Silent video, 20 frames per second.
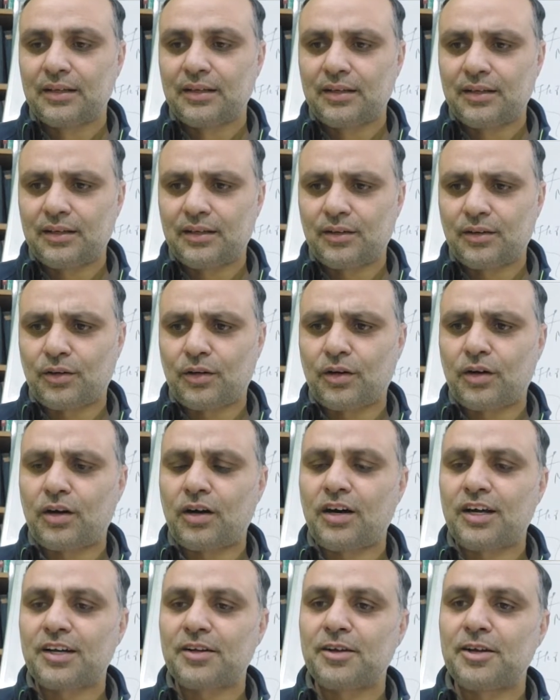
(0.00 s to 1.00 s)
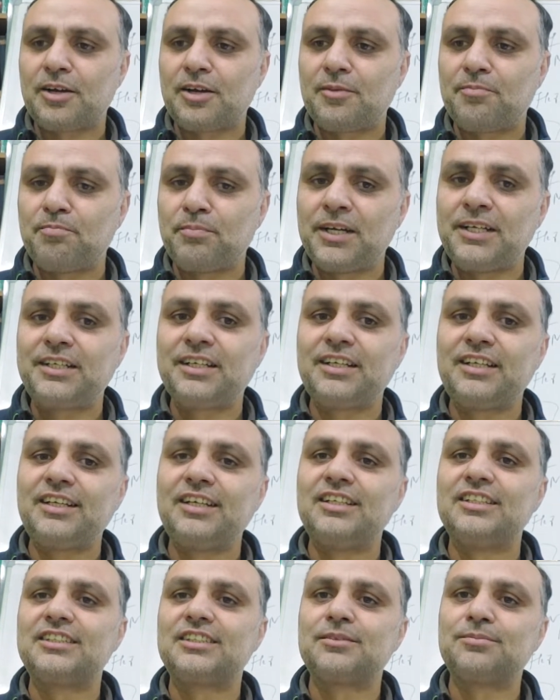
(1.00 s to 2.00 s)
or
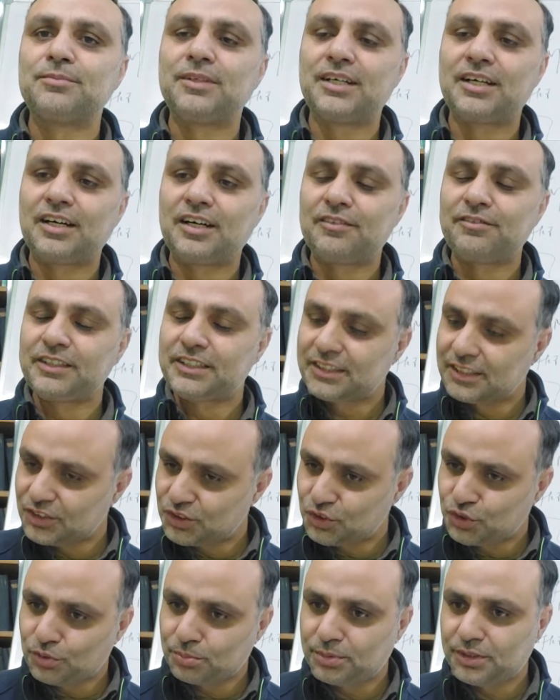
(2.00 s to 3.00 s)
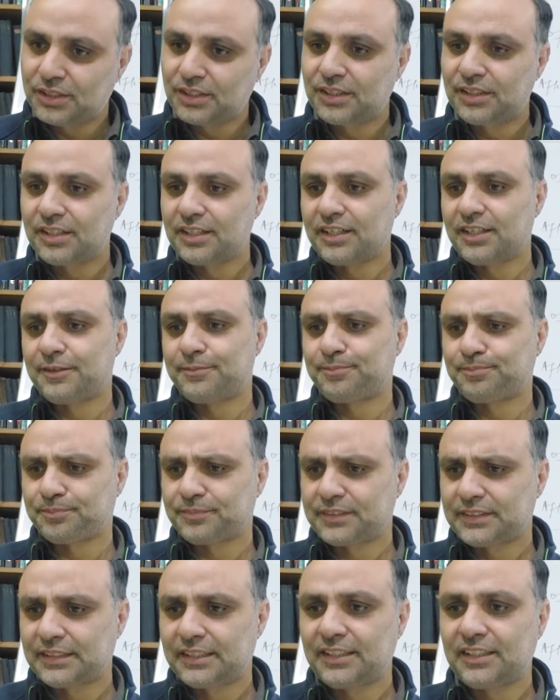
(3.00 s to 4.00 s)
materialism, which is to be
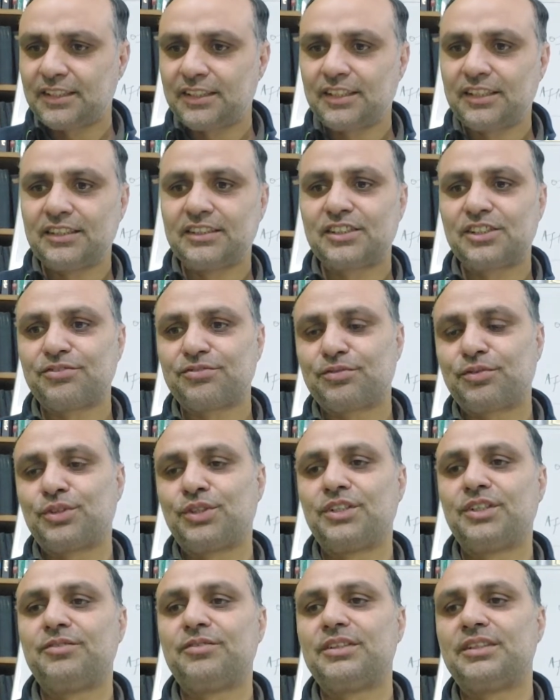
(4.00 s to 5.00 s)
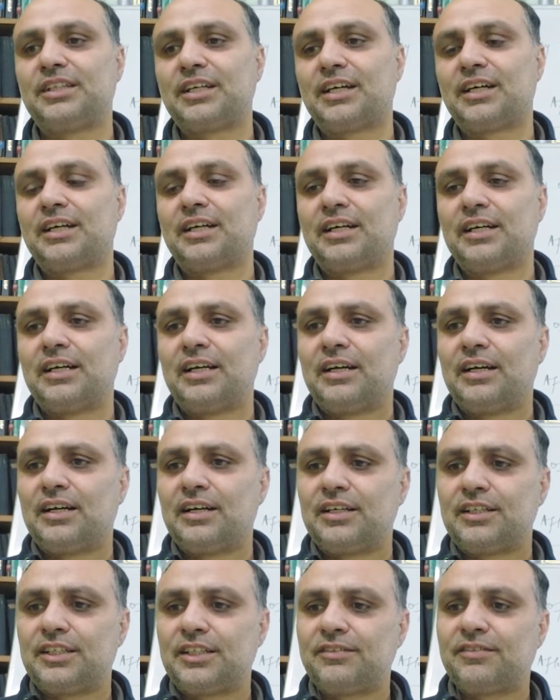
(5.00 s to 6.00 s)
seen in symphony with the
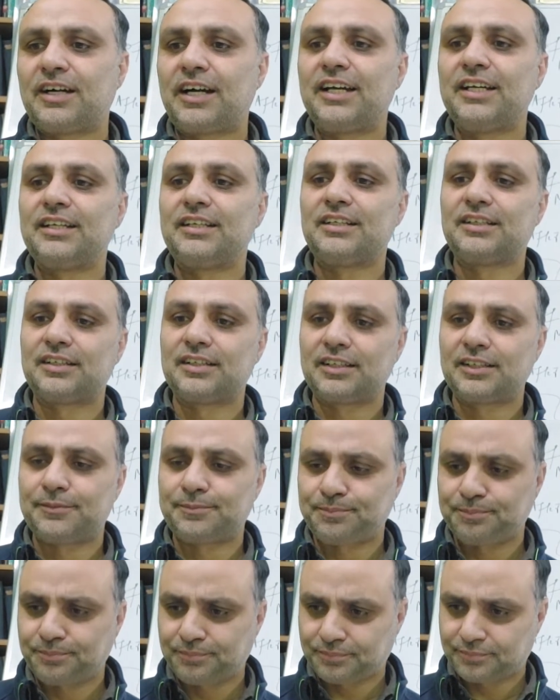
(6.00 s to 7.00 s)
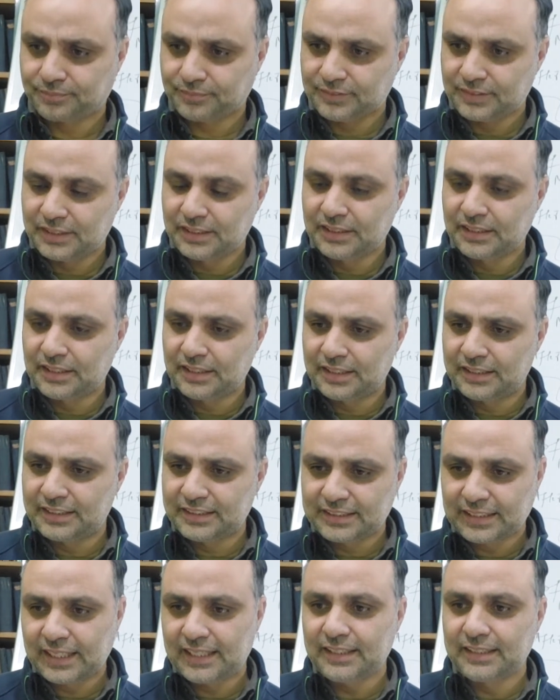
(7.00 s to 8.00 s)
divine
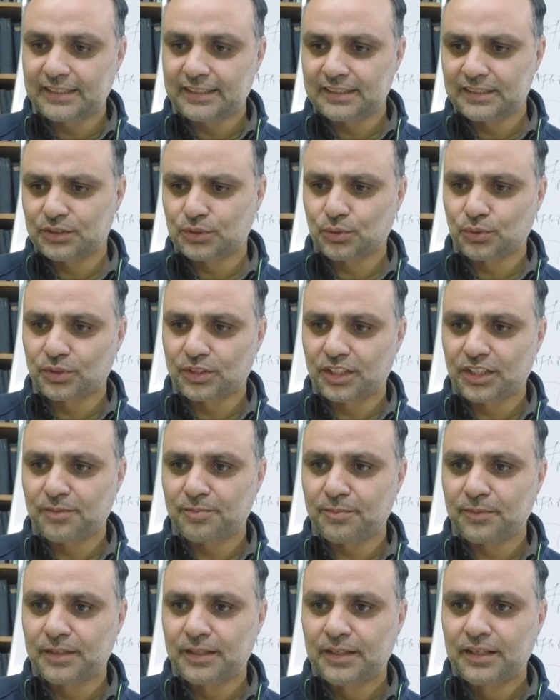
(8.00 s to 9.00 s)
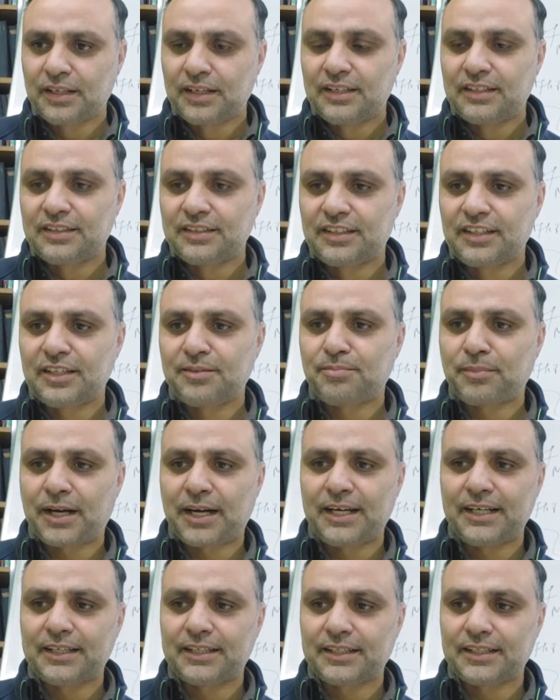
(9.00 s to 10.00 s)
design. So they
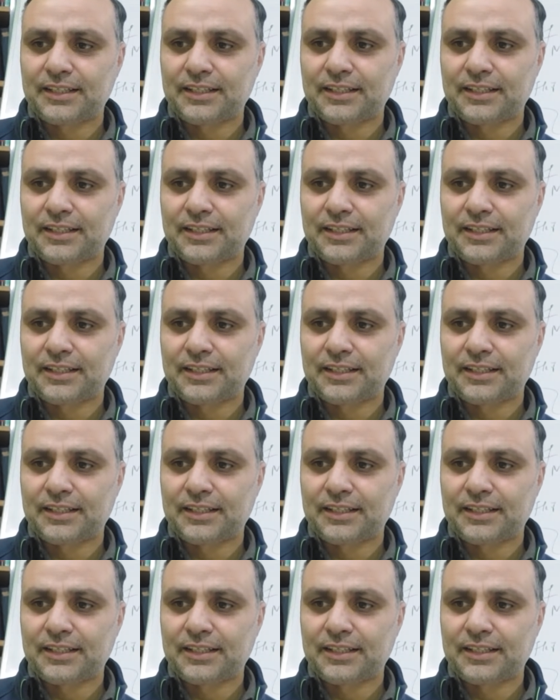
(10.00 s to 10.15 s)
might